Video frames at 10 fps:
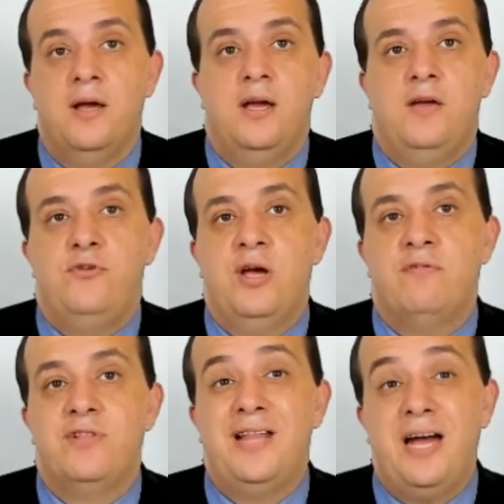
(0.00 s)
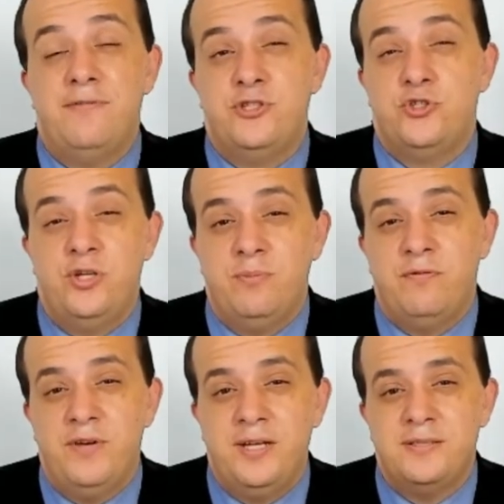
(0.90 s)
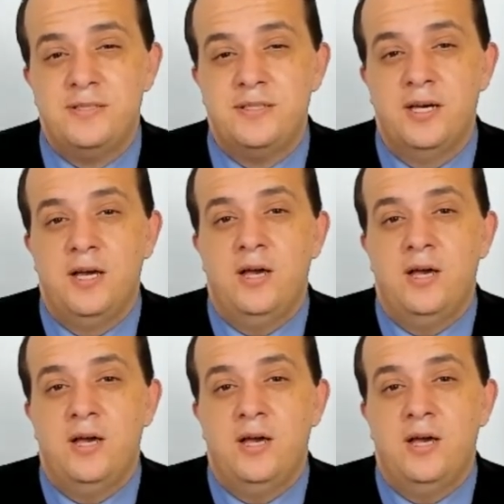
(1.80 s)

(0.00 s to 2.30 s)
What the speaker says: If you have live stream events